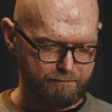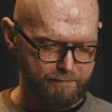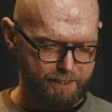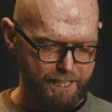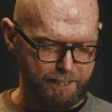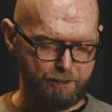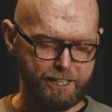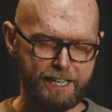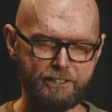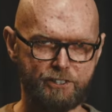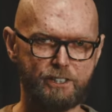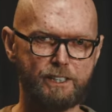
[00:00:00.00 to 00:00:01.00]

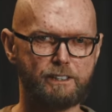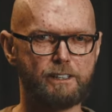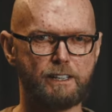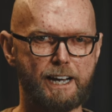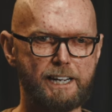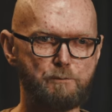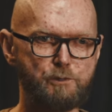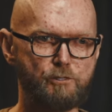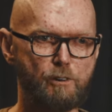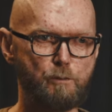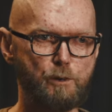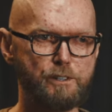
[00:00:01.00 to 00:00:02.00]
degradation in the light
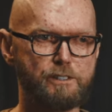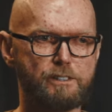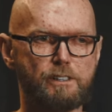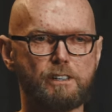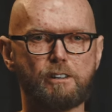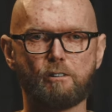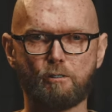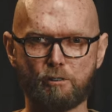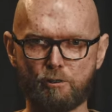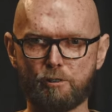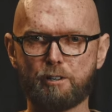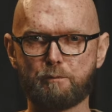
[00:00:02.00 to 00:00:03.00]
absorbers, or
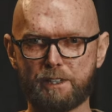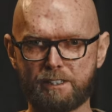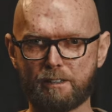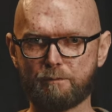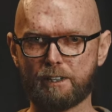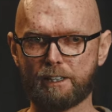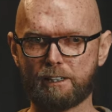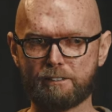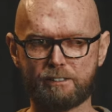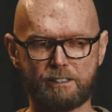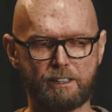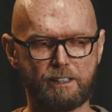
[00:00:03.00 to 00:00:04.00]
could it be something
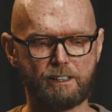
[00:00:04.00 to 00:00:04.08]
else?